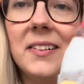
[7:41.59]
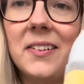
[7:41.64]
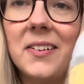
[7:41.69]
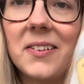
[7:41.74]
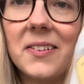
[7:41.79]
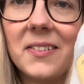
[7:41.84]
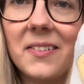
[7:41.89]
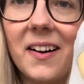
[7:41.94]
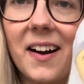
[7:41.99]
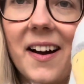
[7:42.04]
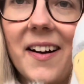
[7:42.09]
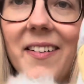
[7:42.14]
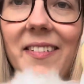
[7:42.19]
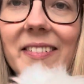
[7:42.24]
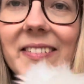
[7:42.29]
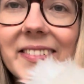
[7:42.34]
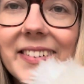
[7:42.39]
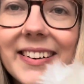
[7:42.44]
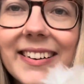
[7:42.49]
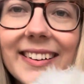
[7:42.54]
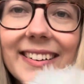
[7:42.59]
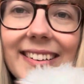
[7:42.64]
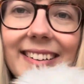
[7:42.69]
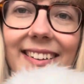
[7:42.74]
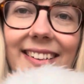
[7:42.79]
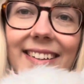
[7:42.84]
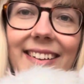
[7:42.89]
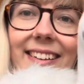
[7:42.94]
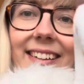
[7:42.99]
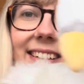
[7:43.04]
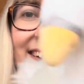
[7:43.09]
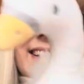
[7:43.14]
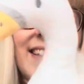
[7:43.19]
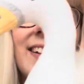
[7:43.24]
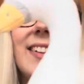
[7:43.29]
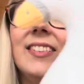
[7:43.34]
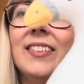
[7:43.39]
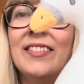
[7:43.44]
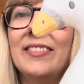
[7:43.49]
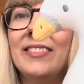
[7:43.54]
crown
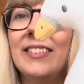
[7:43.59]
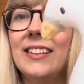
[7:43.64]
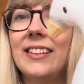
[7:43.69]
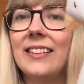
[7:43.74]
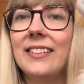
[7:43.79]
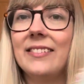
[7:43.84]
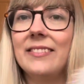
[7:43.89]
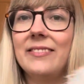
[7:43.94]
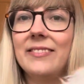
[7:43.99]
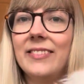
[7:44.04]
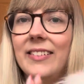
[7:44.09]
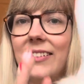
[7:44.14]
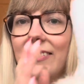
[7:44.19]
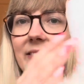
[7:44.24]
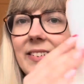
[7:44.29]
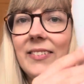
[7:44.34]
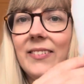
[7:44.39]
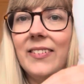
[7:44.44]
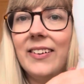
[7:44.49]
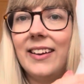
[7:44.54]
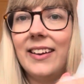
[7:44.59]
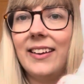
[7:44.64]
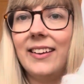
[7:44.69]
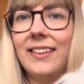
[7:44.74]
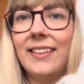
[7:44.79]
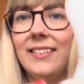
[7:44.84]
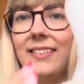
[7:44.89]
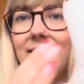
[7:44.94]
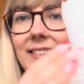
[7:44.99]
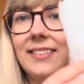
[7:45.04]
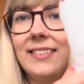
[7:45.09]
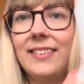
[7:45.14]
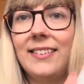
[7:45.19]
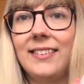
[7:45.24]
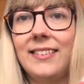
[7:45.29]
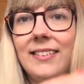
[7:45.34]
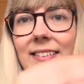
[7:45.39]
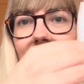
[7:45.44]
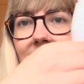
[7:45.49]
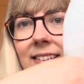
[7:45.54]
and lovely little fluffy wings.